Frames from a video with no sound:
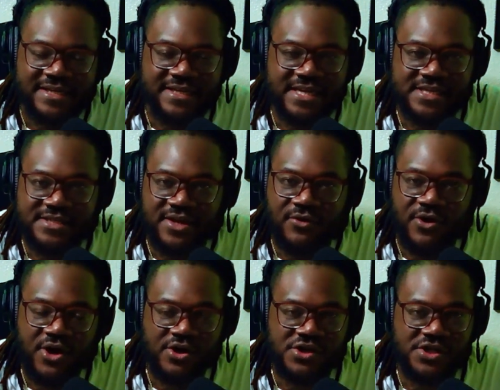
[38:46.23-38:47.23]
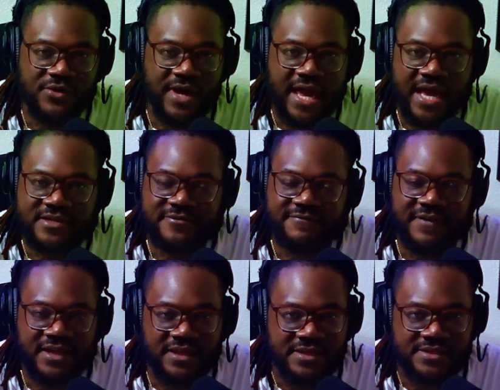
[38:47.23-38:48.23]
this gonna hurt your ex
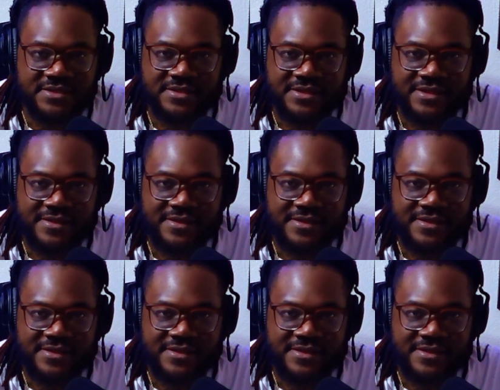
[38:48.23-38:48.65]
feelings.